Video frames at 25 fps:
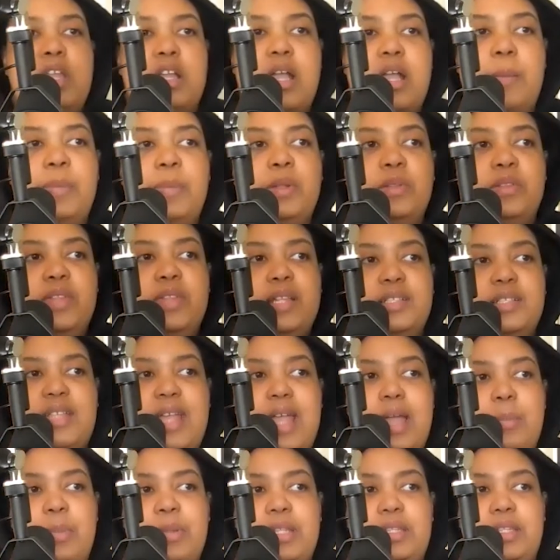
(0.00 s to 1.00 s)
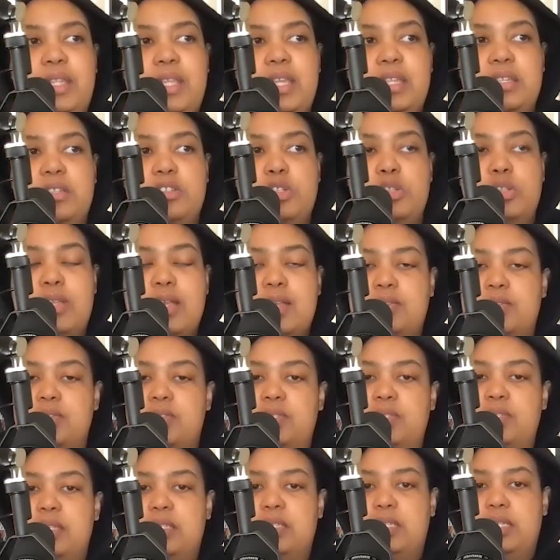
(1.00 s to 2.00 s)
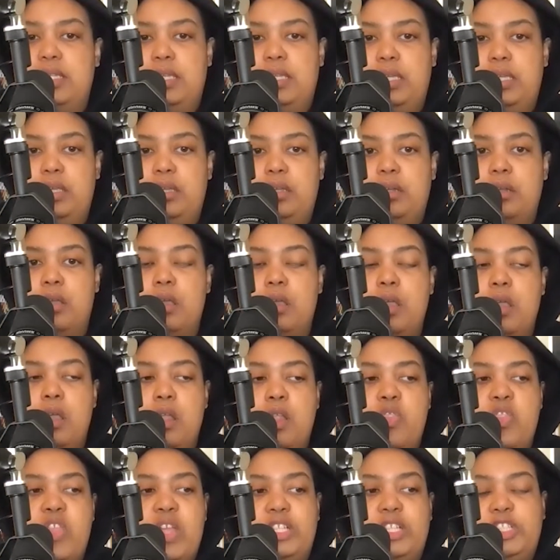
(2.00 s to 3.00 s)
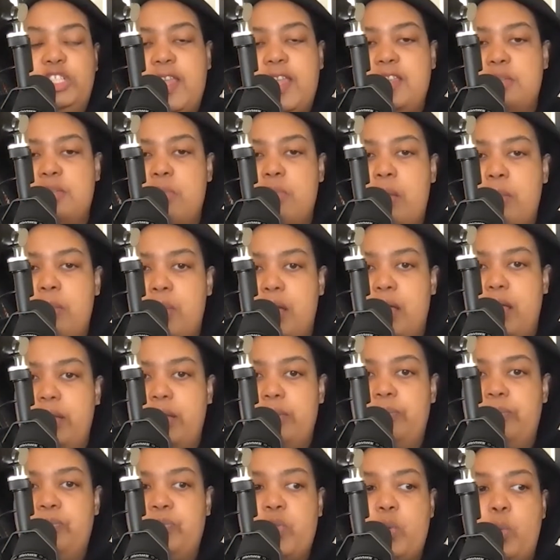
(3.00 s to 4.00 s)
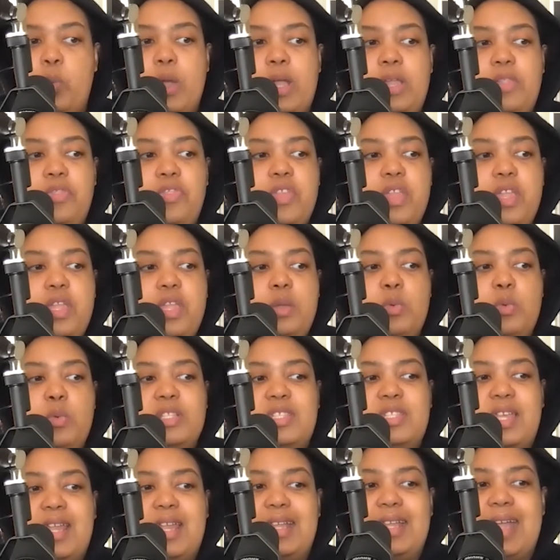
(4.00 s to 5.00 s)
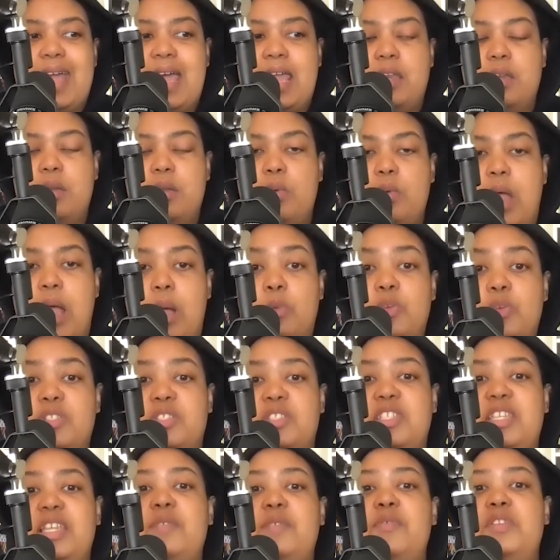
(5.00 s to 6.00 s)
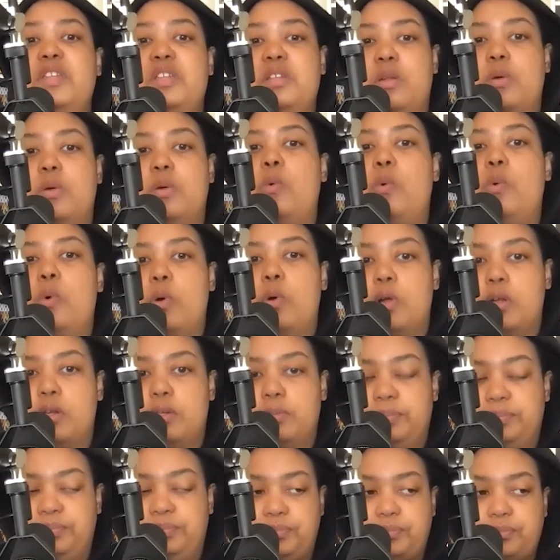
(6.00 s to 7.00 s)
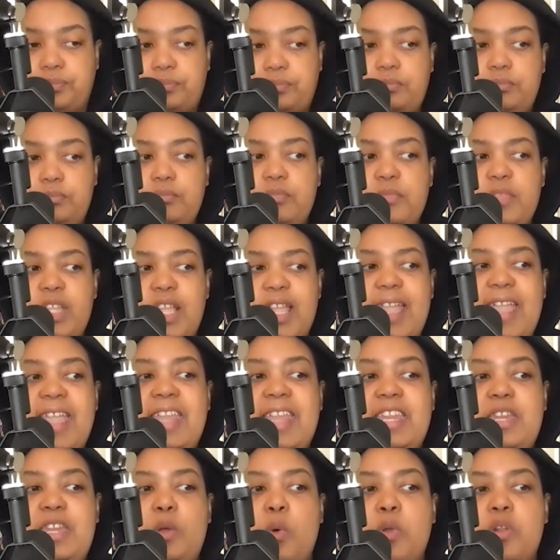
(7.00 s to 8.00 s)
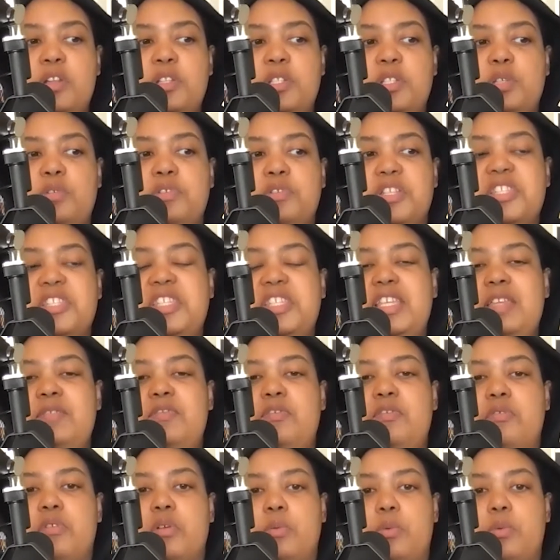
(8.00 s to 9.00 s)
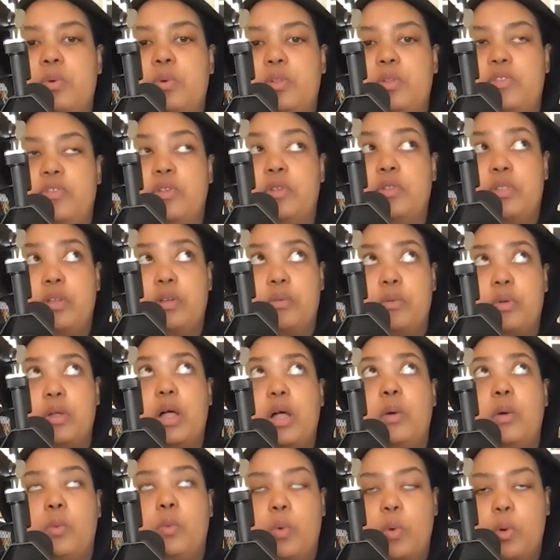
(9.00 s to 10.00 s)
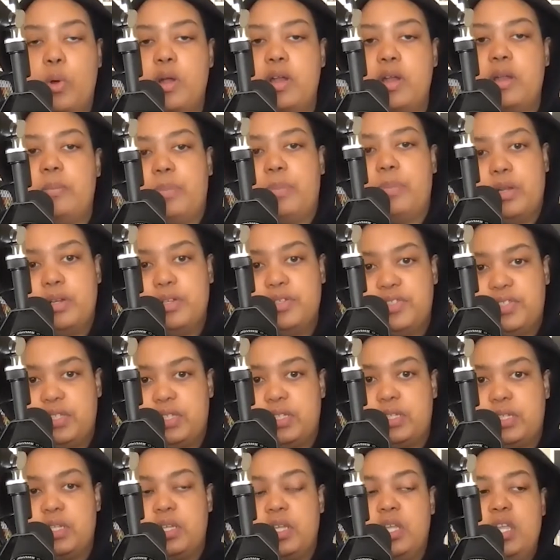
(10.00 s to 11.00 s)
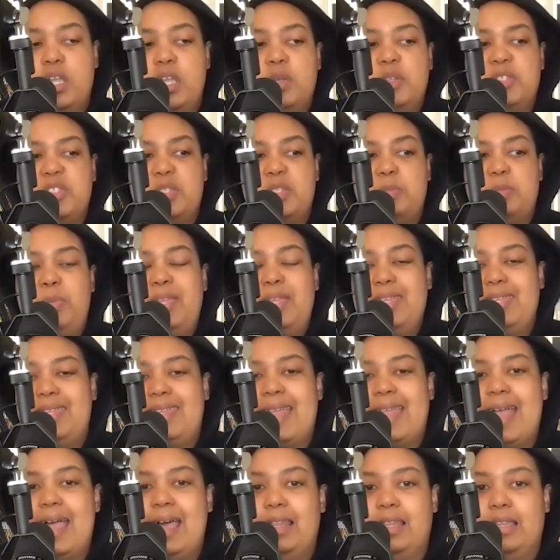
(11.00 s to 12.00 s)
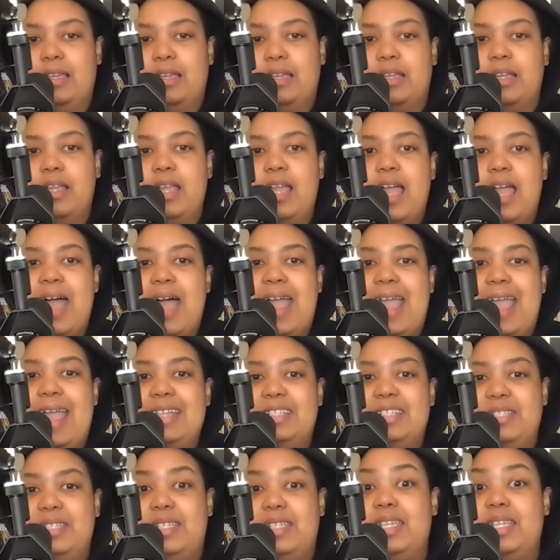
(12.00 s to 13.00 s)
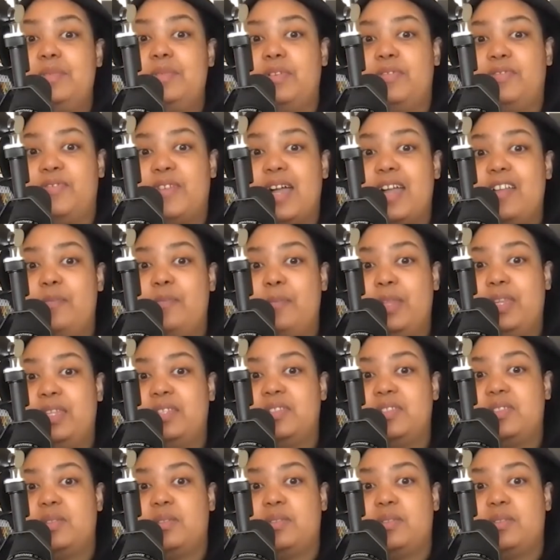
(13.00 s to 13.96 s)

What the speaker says: a couple of things happened at the end of 2016 that changed my mind. One thing was that I was given an award. And in order to receive the award in person, there's this big gala, I had to give a 5-minute